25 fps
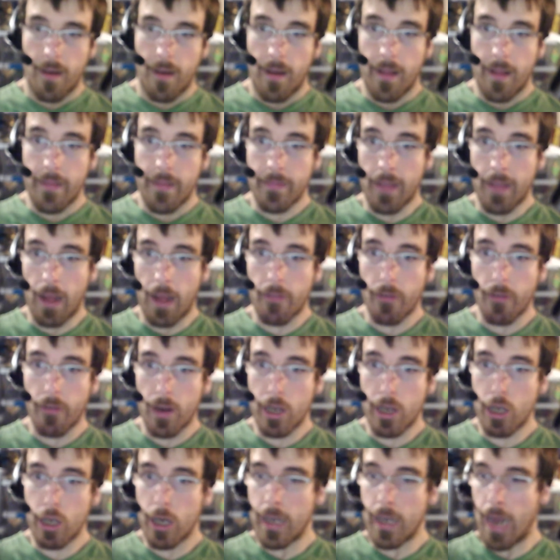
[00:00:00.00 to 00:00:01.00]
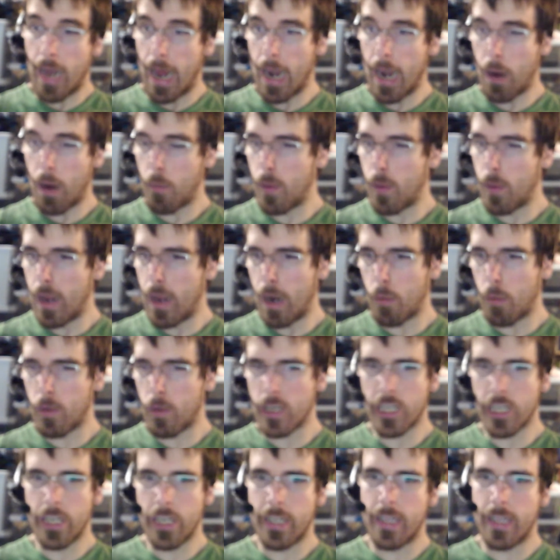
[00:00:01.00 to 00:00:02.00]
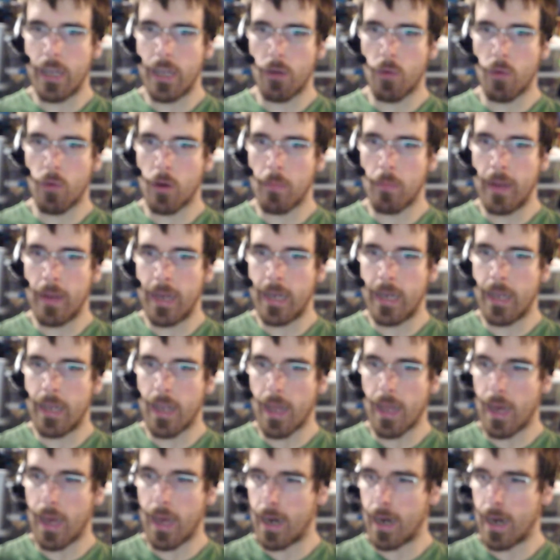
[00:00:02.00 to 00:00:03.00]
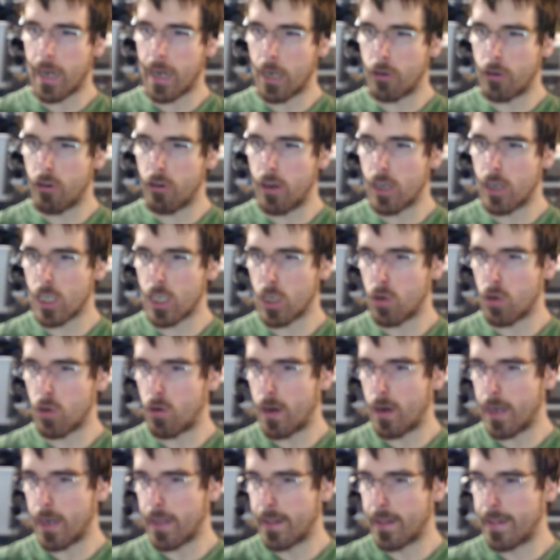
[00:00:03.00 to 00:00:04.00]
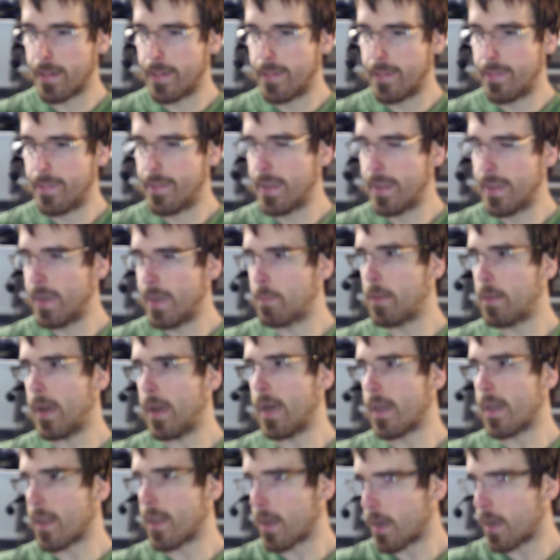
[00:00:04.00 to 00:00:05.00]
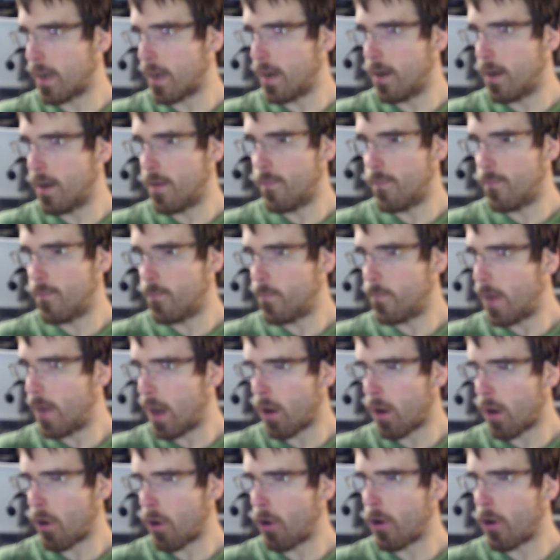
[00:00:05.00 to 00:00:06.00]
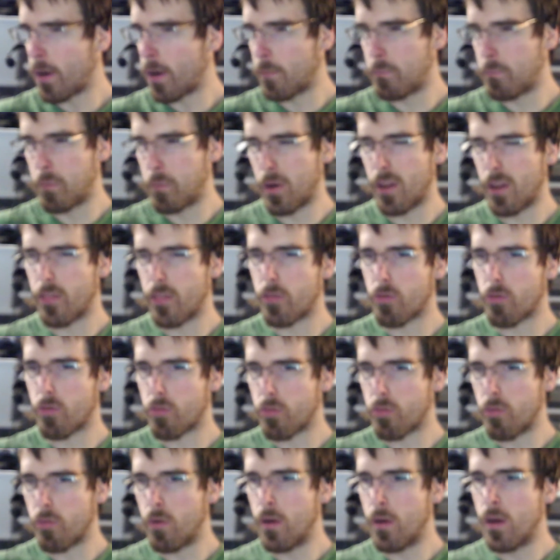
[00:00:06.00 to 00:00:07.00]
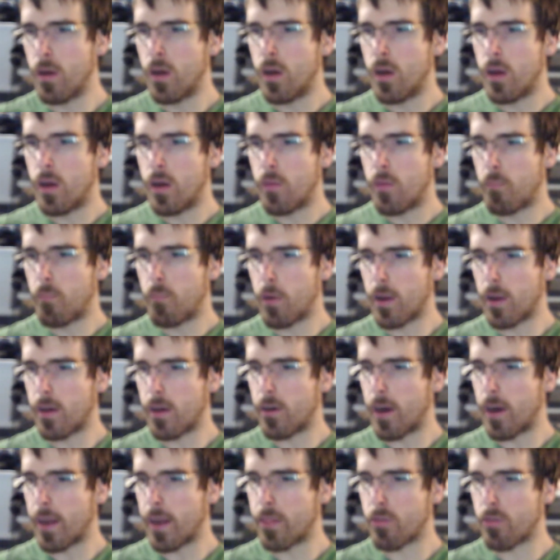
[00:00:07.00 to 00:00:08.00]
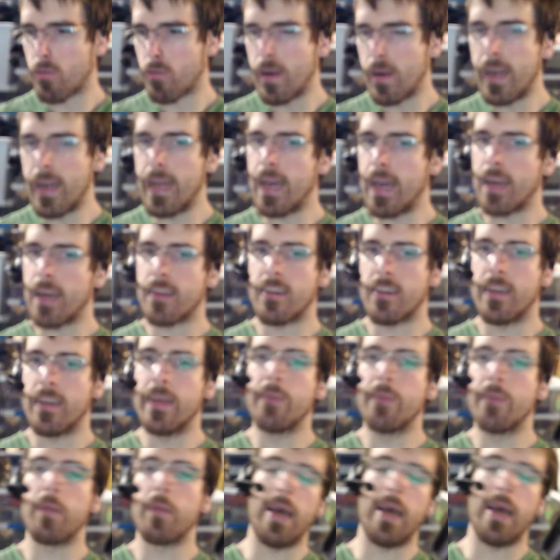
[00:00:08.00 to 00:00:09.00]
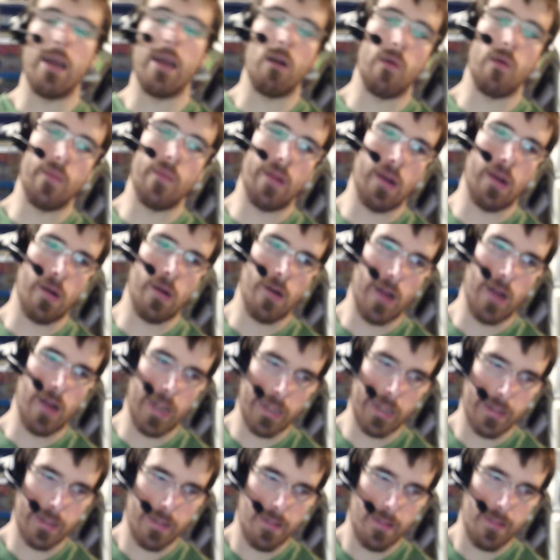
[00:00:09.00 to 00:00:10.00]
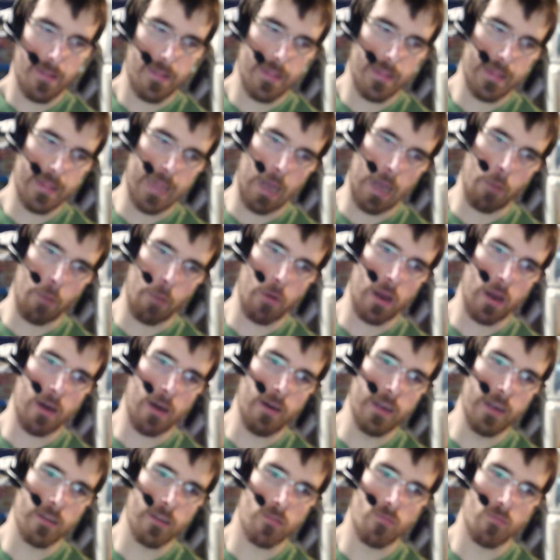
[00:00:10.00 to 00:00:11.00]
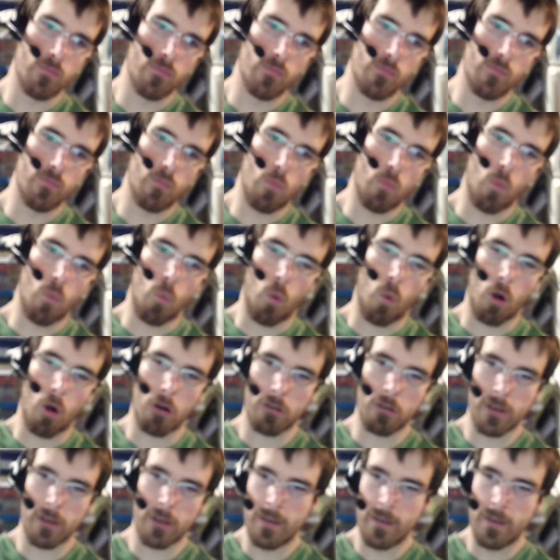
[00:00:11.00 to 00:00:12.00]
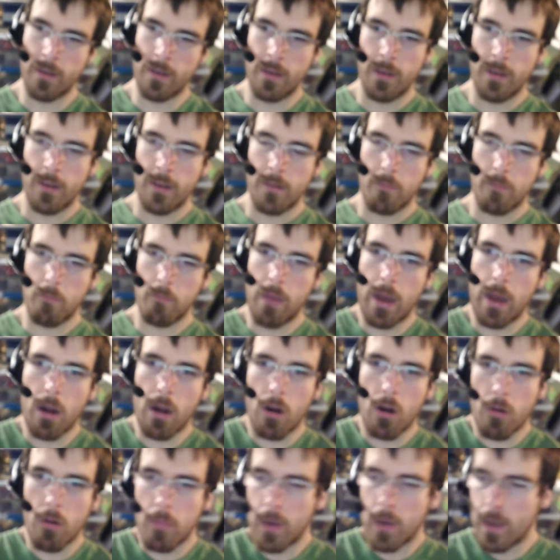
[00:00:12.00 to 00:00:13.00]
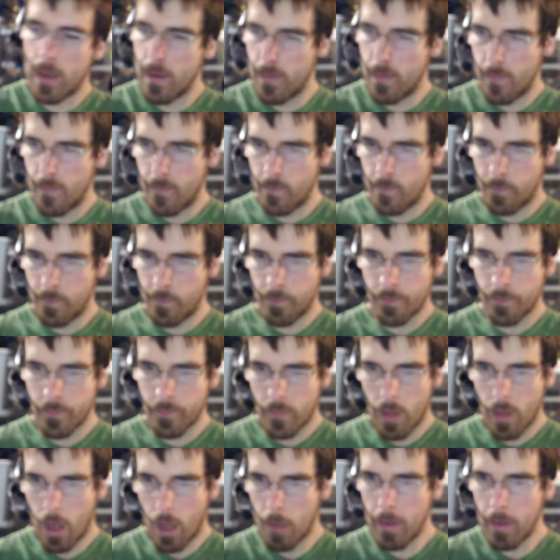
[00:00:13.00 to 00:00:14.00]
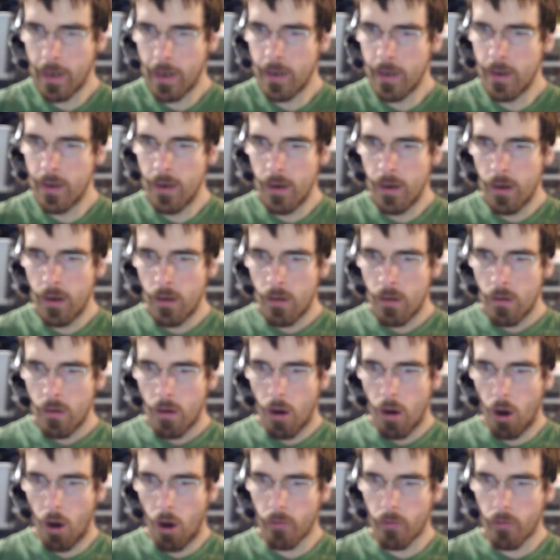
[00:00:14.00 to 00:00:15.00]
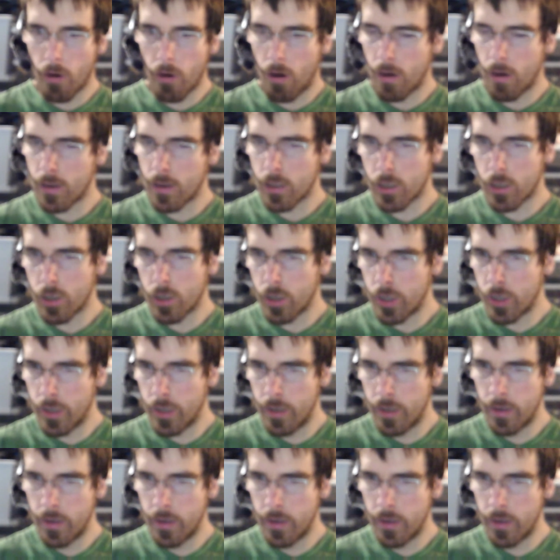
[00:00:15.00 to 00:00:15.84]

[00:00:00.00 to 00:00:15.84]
not very good, and I wish Nintendo would have made it like a traditional like D-pad, like I don't know, like put a like 3DS D-pad on there, like that would at least worked better. But I mean, overall it's good,